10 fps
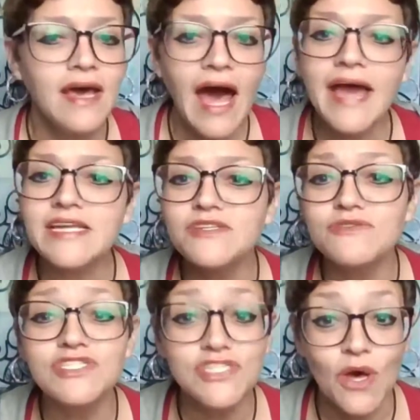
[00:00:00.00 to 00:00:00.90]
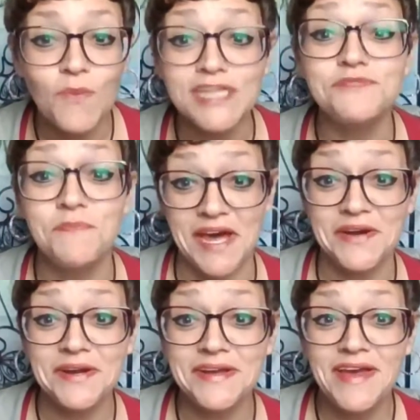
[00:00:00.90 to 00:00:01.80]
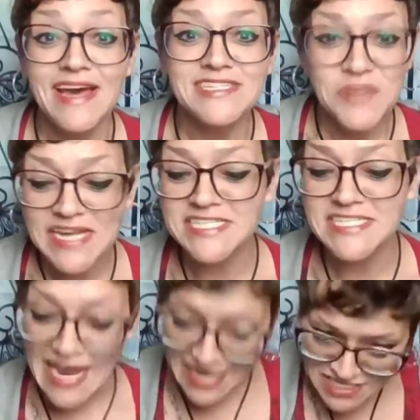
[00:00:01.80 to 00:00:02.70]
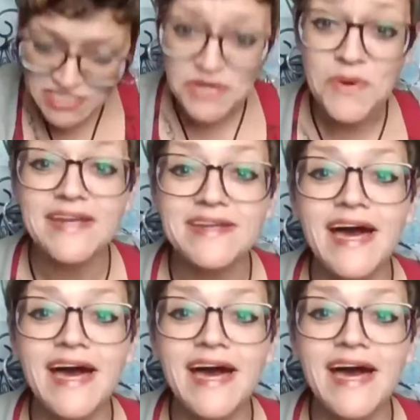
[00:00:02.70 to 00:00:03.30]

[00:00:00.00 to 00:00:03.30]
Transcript: I could do so much better. So I decided to do it.